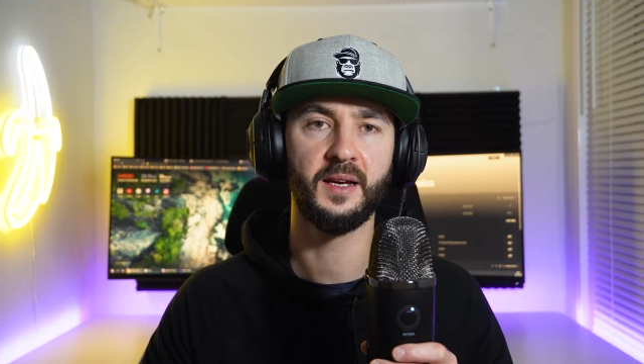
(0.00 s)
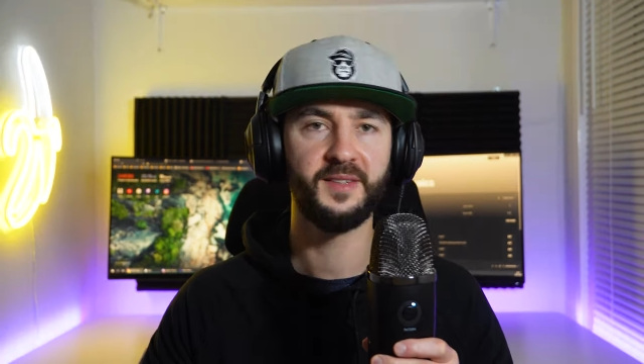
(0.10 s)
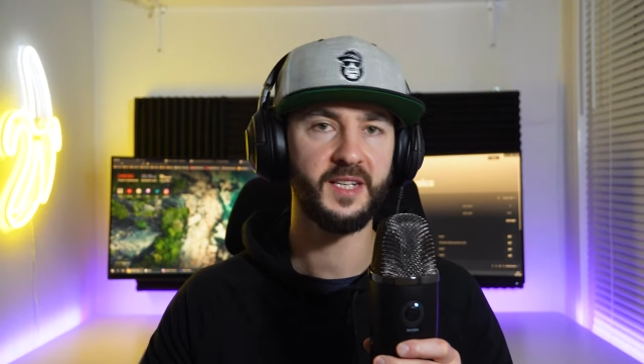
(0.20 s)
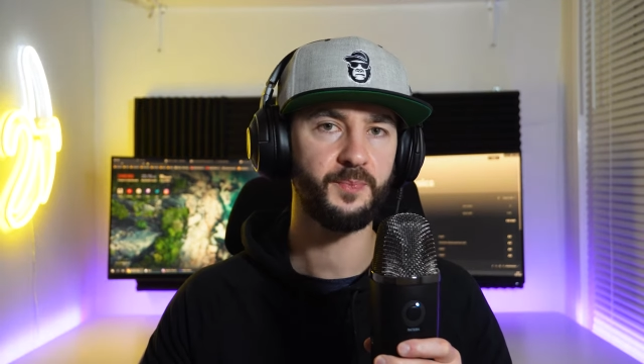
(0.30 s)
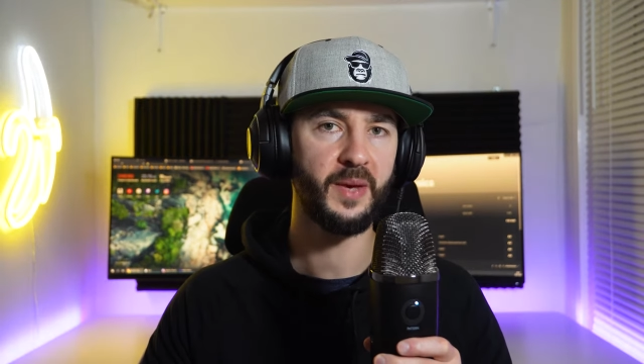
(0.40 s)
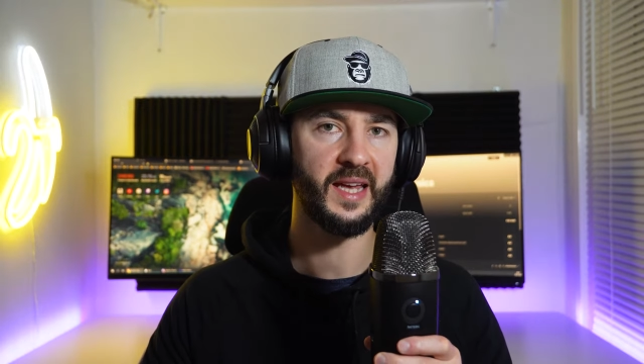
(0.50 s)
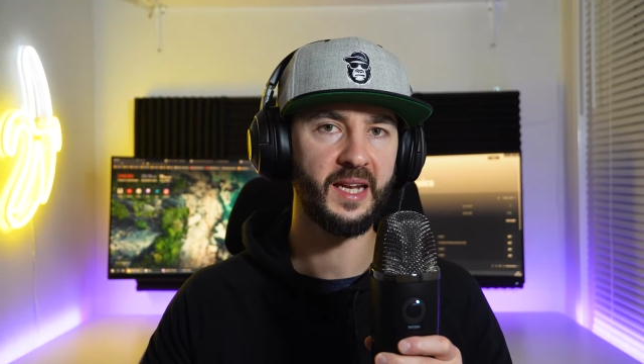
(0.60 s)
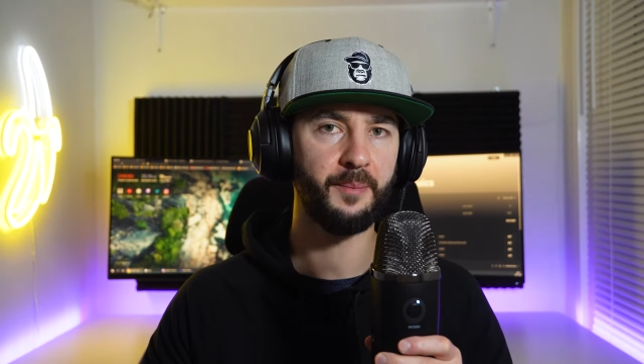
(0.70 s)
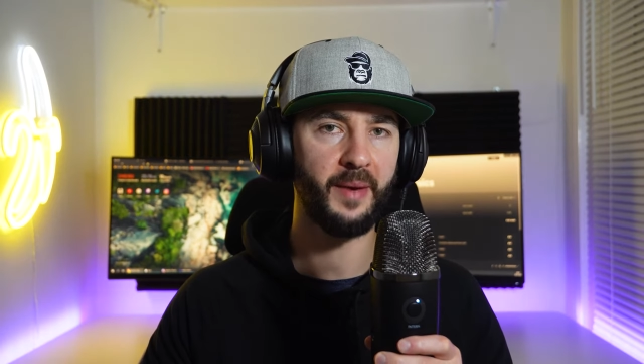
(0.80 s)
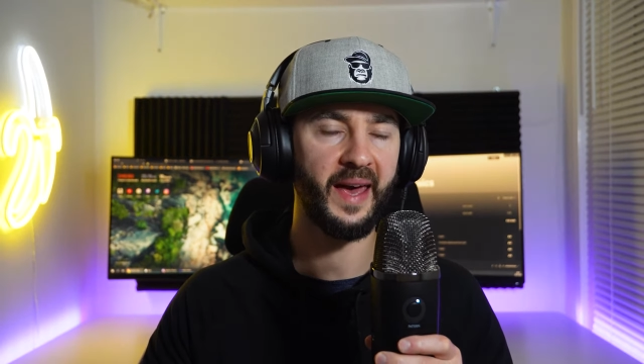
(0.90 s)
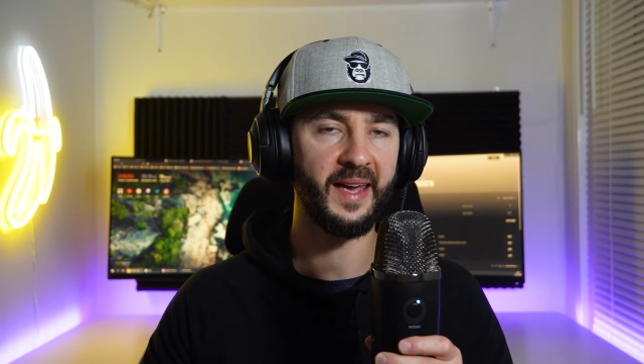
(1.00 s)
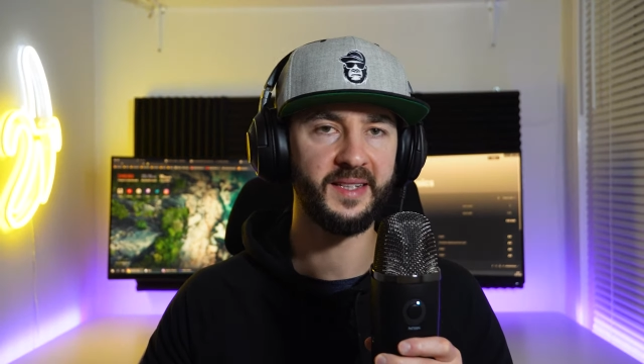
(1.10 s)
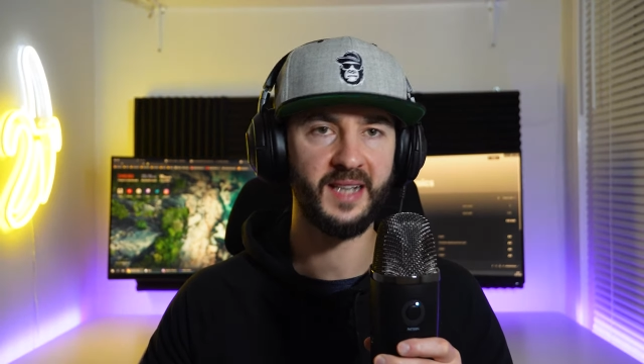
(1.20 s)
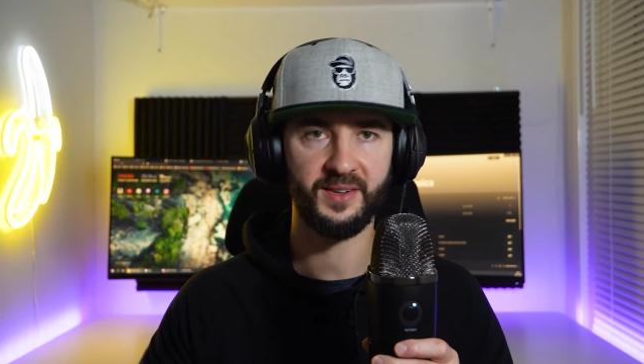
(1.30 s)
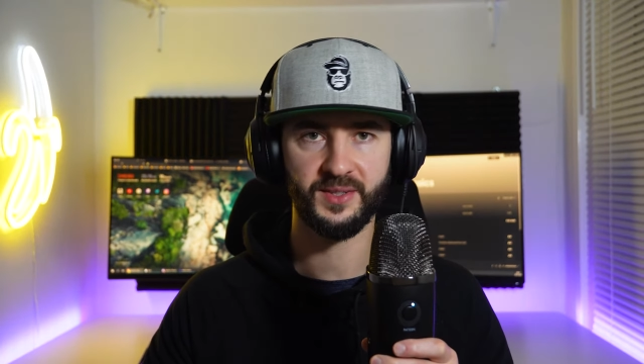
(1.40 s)
Just picking up a
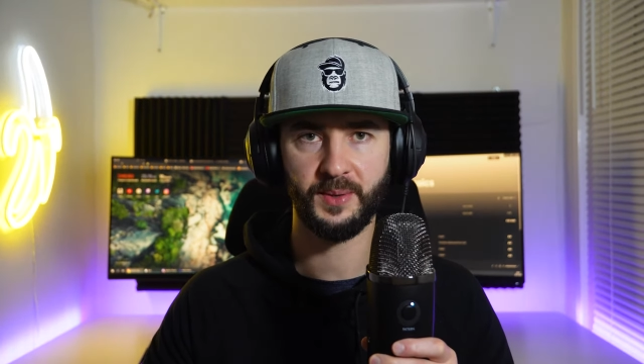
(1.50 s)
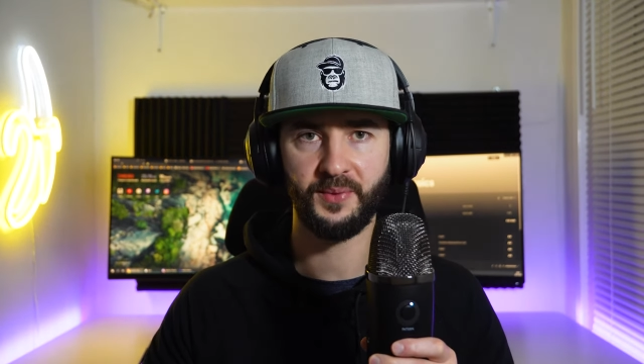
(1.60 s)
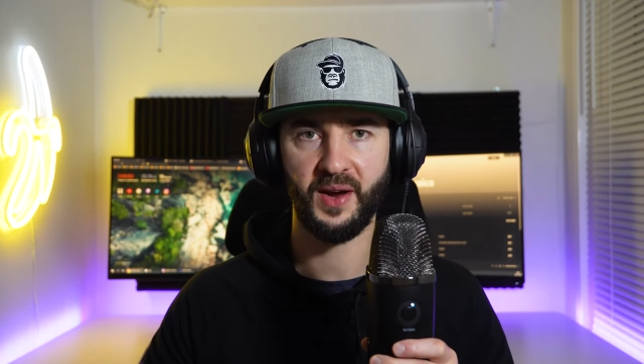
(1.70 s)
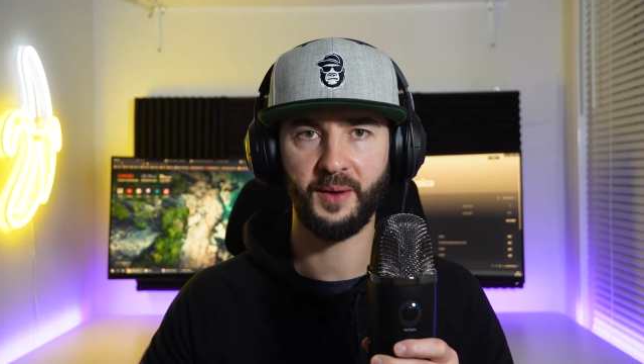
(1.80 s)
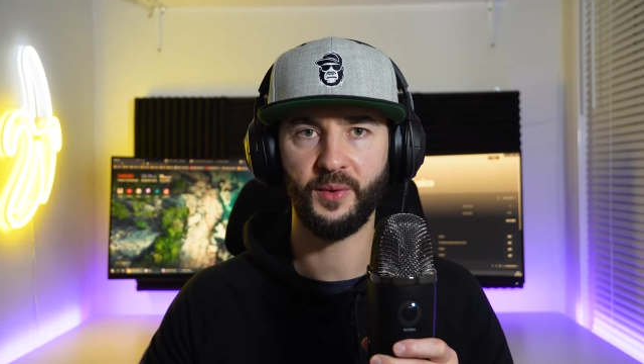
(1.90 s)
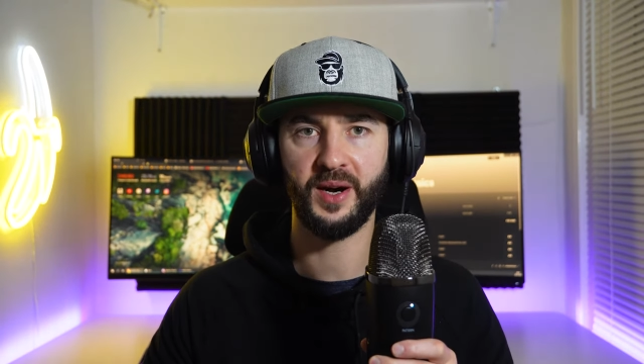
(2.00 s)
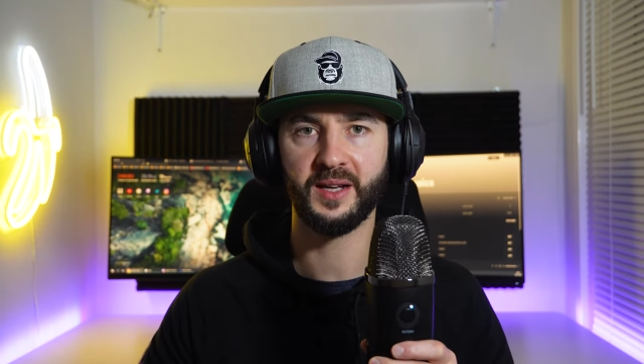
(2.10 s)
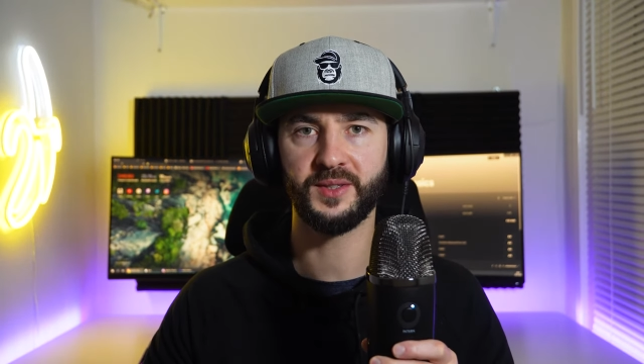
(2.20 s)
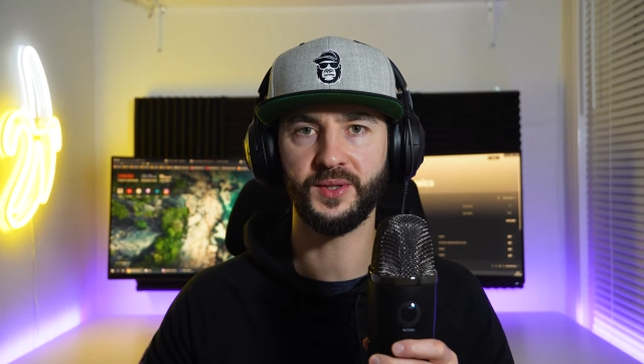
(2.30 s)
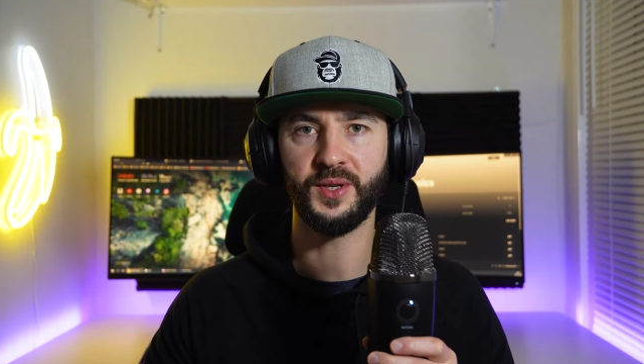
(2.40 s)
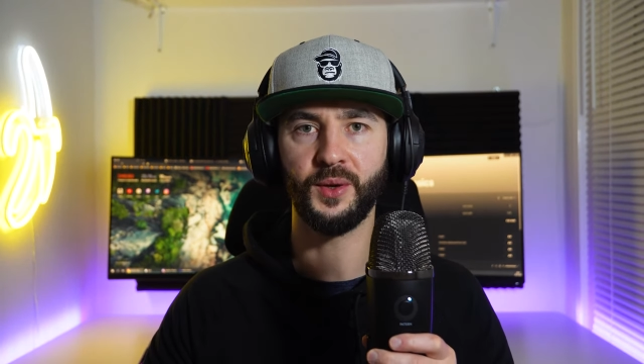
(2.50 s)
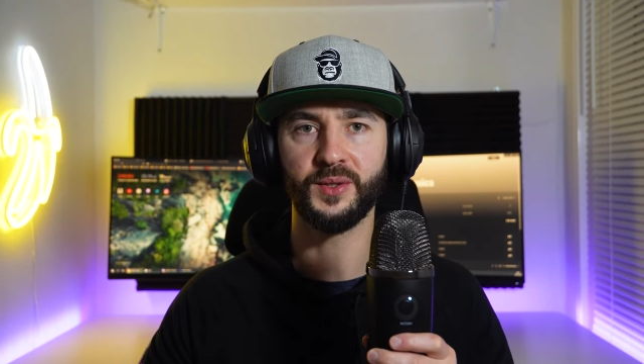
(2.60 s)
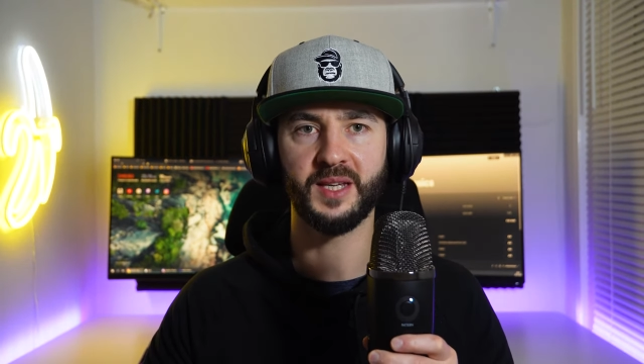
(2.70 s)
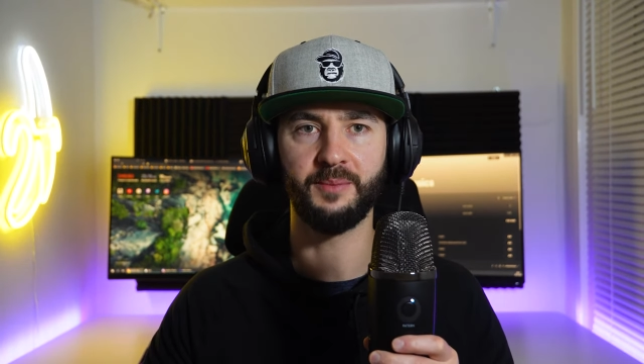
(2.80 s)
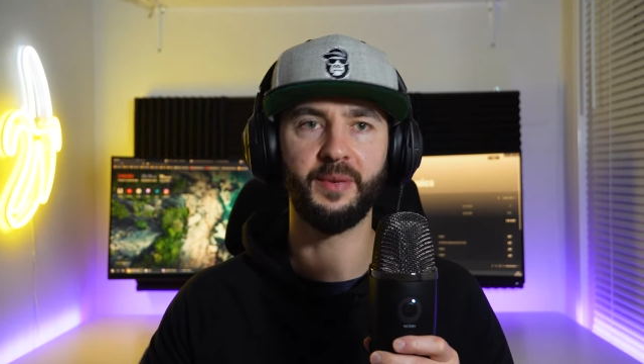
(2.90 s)
JavaScript framework to
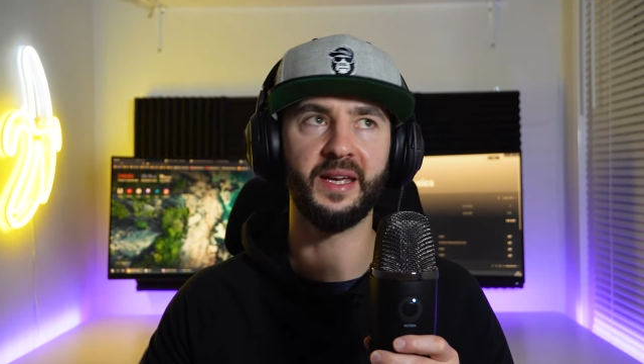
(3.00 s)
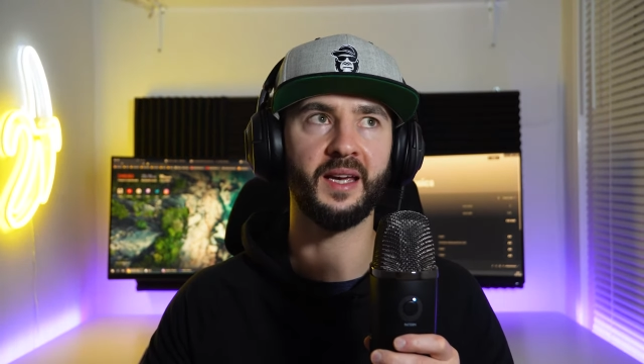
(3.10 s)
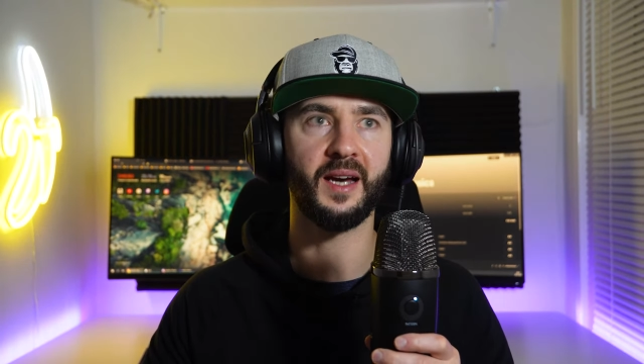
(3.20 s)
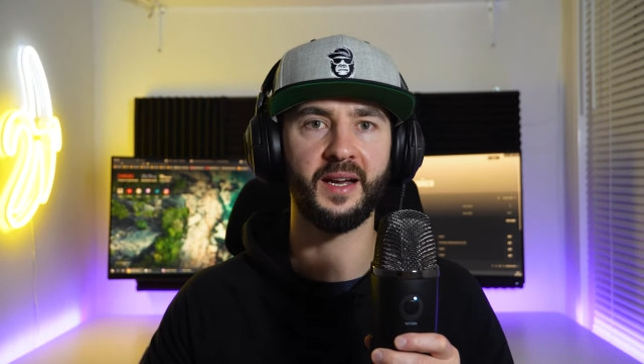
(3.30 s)
use can be